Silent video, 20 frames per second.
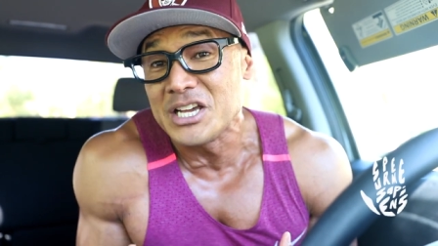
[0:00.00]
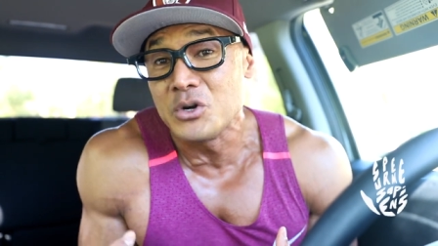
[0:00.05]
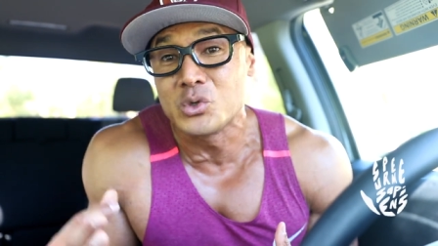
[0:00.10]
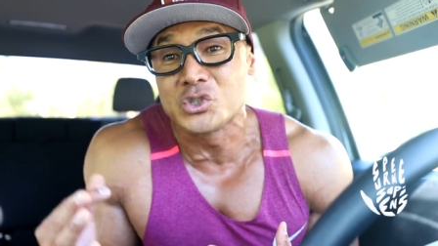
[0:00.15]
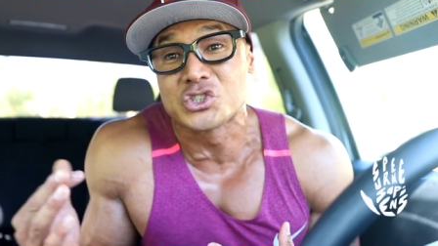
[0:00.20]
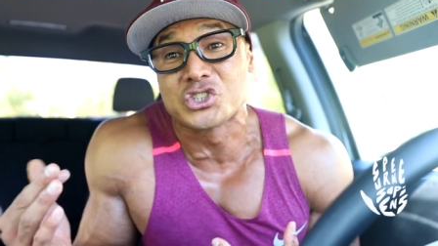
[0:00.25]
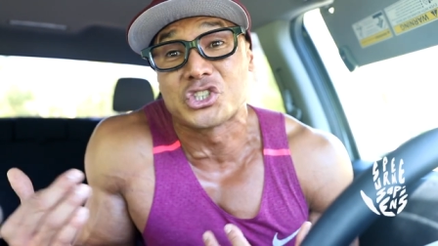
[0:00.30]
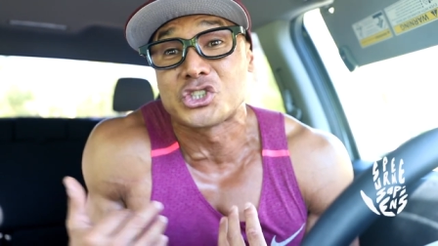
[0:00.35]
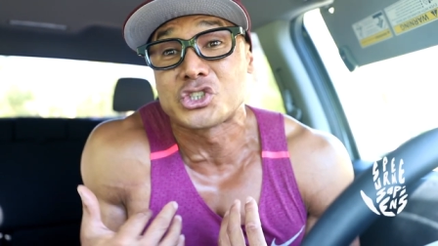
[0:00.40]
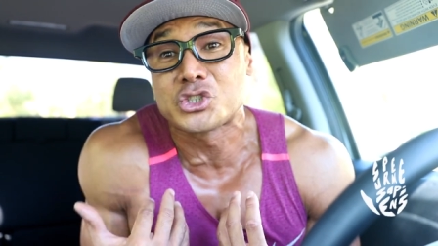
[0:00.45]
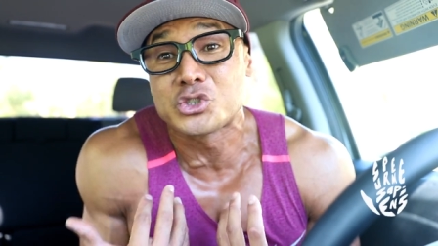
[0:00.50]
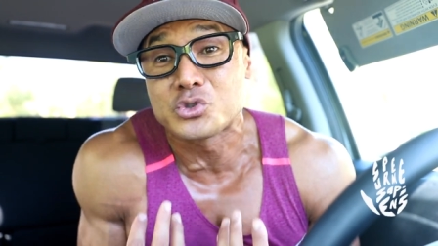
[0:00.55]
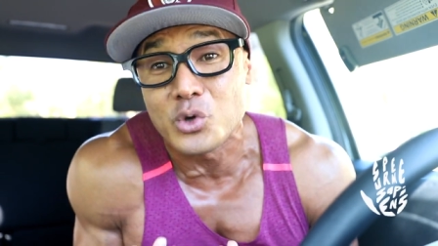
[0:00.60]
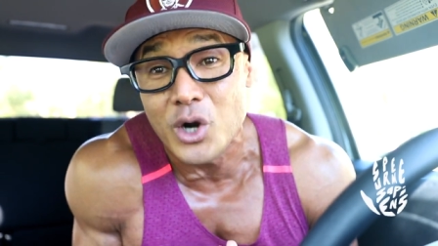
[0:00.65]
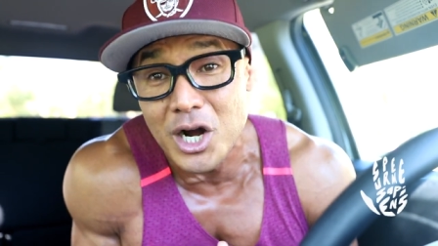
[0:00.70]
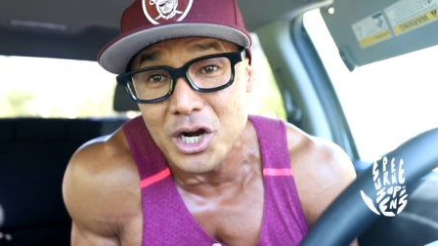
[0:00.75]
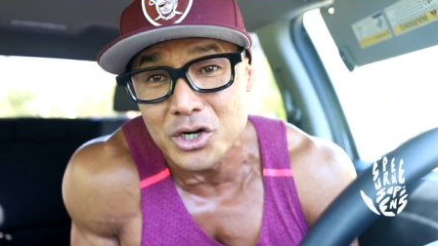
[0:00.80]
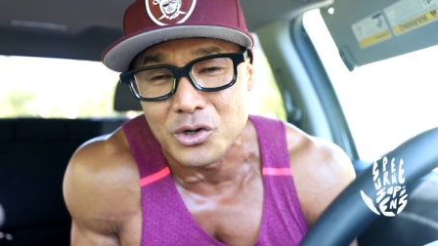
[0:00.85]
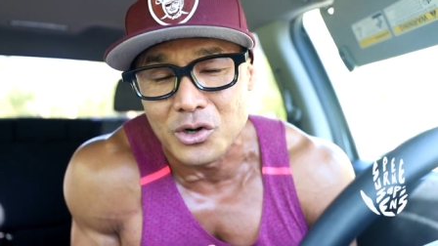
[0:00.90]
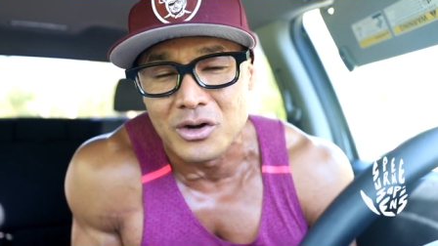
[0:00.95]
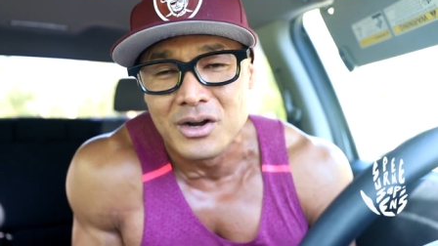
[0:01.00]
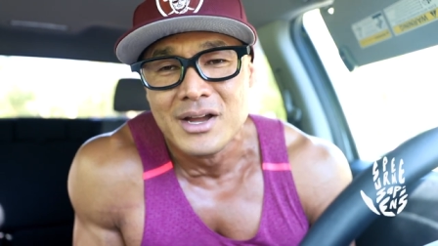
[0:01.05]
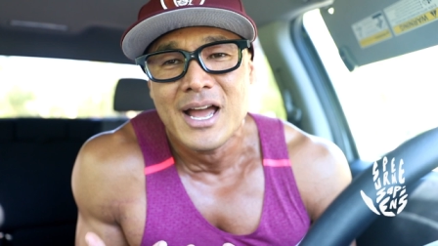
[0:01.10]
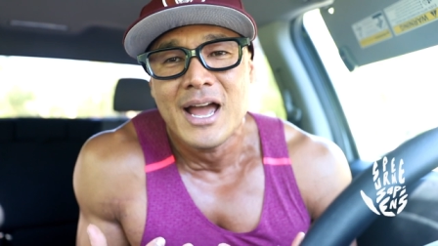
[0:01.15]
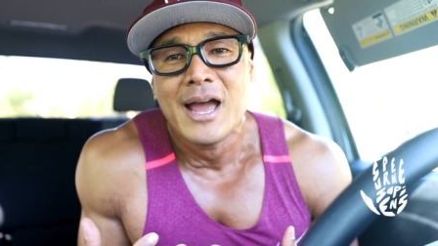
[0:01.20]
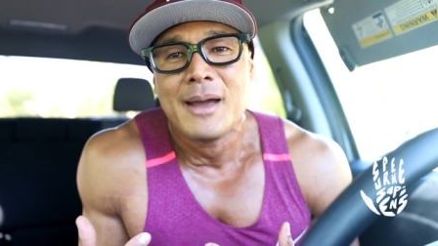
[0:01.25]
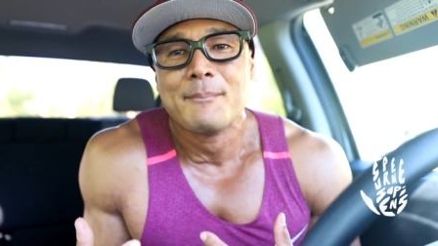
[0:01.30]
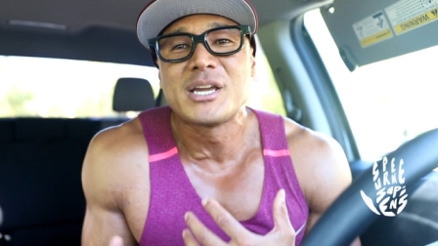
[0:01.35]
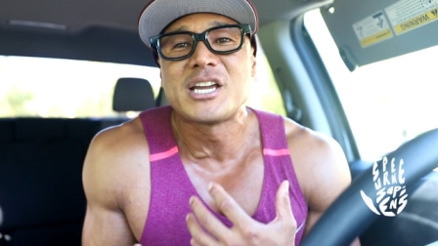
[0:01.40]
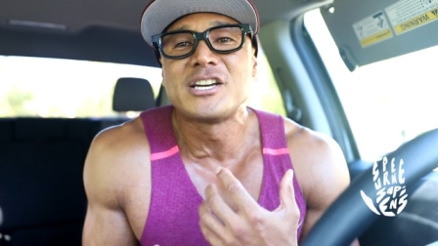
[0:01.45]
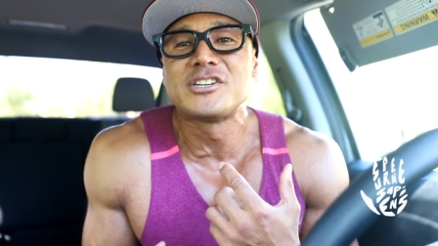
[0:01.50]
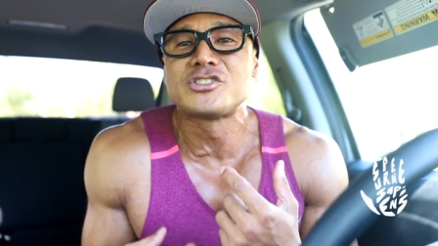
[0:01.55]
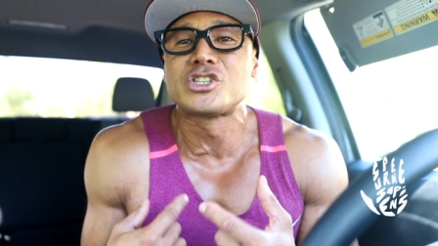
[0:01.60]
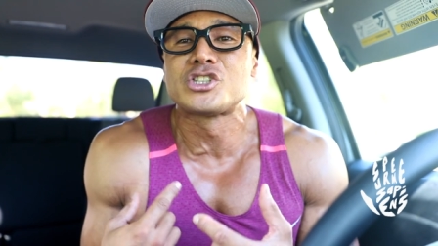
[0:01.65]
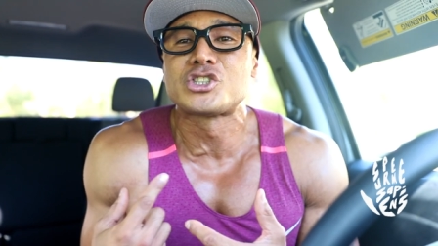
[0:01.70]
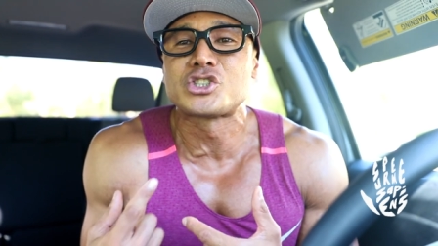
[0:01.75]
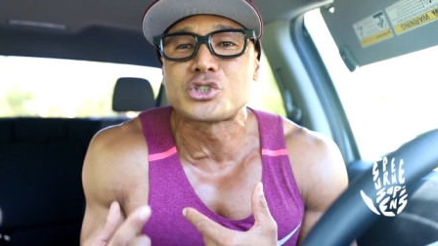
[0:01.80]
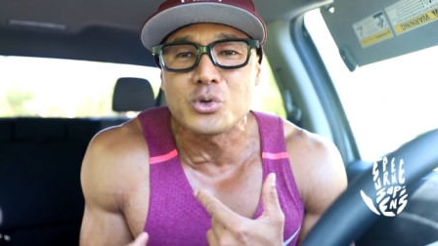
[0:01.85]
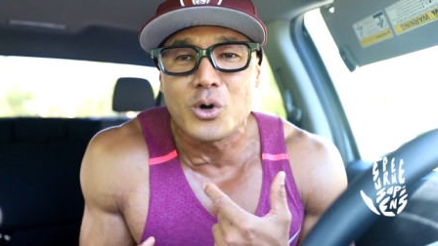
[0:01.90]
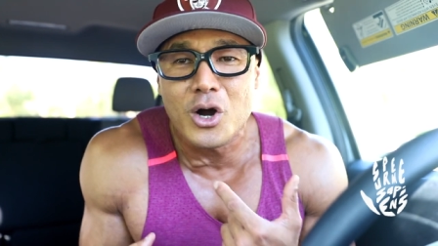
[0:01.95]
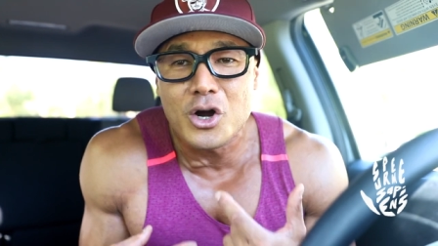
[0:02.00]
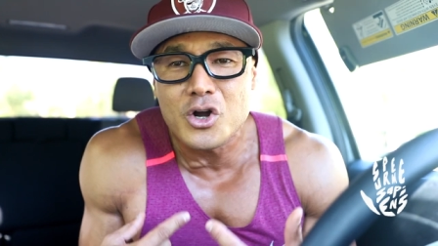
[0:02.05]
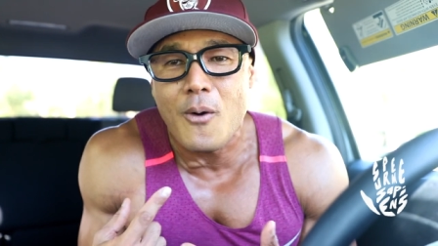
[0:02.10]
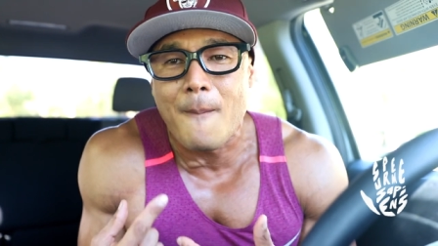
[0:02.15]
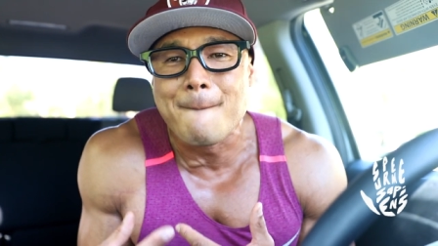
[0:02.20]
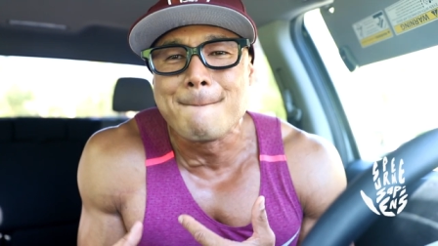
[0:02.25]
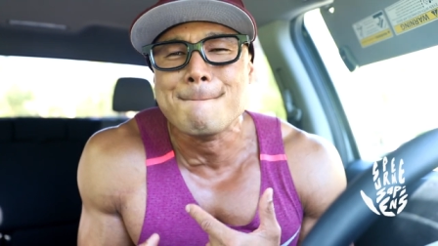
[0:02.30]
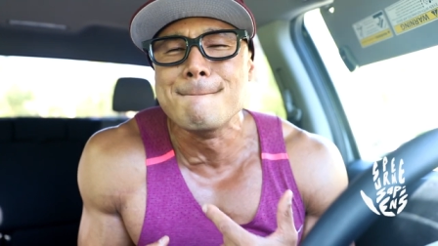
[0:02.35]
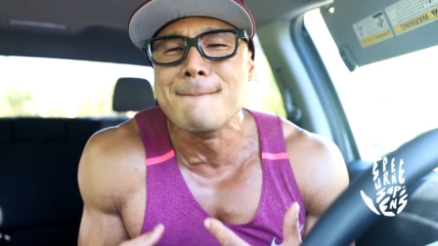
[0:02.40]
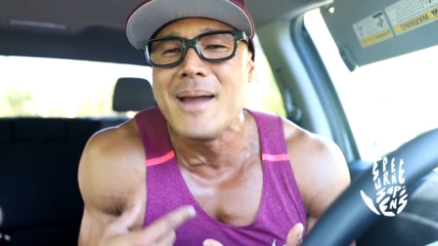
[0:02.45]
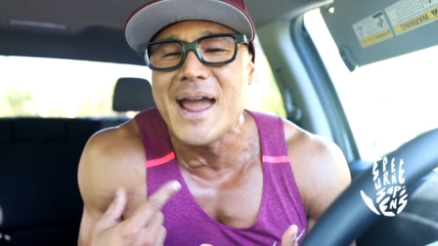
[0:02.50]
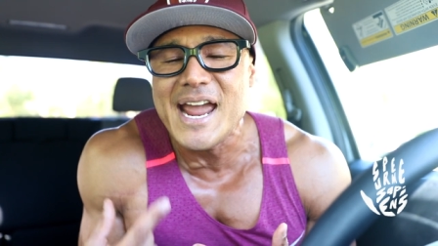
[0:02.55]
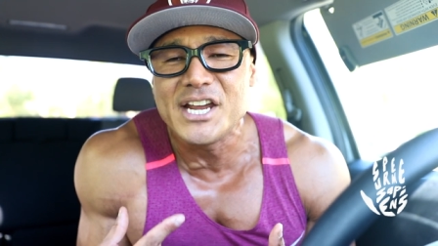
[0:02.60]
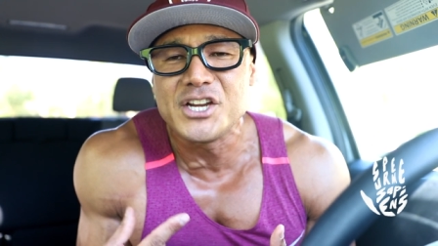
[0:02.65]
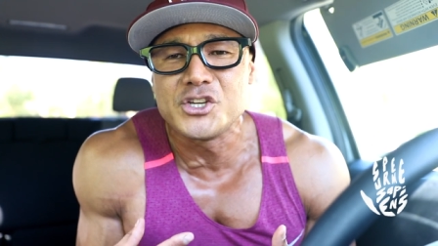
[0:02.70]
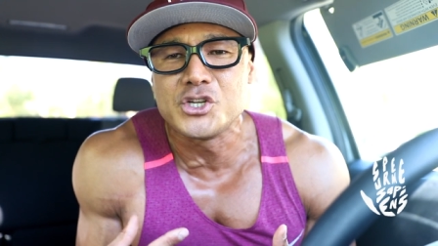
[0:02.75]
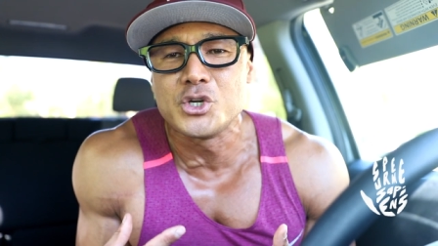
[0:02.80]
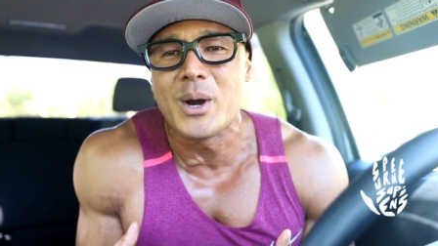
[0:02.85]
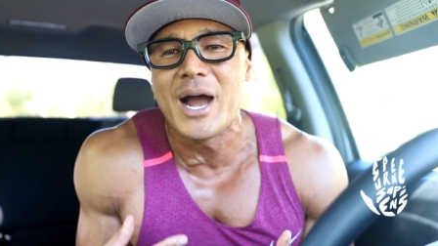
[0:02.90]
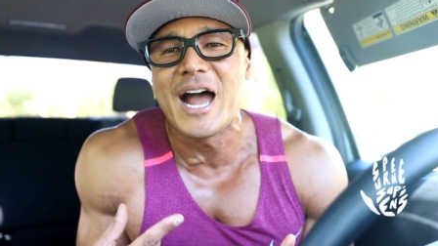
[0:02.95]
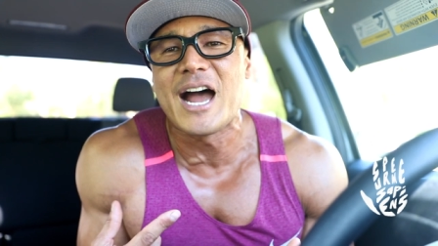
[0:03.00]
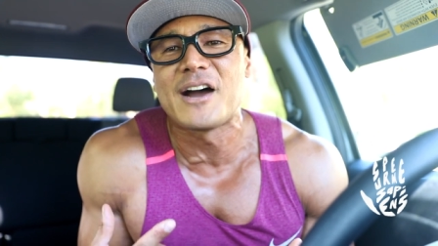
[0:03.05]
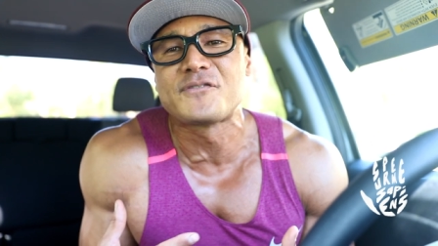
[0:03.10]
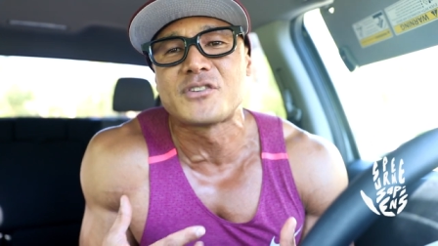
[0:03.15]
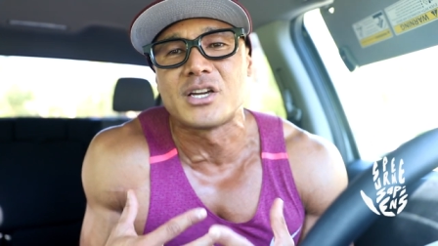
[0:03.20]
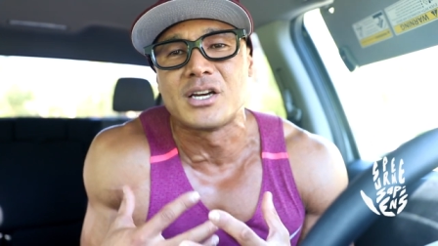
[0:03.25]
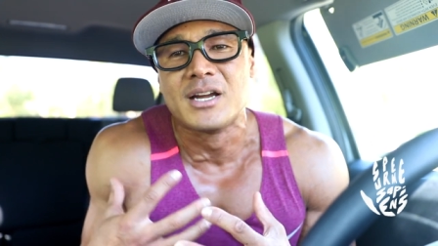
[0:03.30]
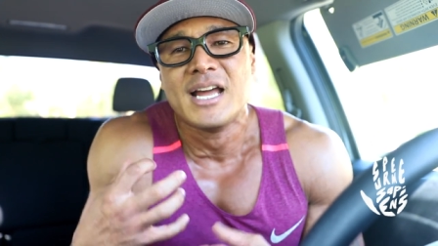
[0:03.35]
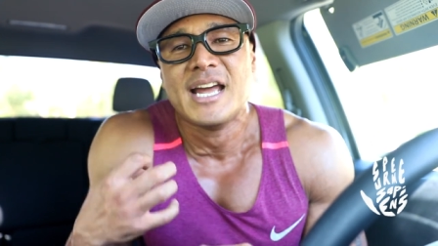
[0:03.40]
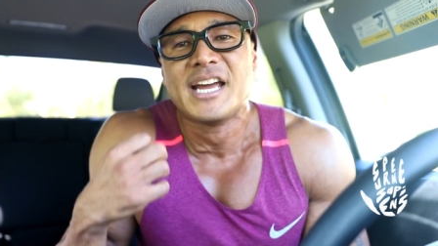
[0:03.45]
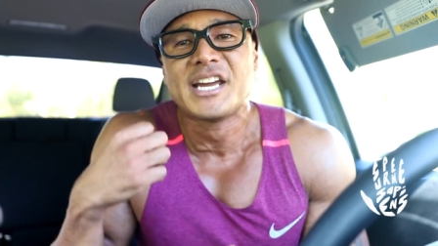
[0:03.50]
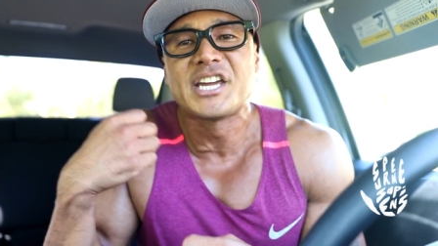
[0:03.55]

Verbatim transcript: it was the struggle because the struggle made you have to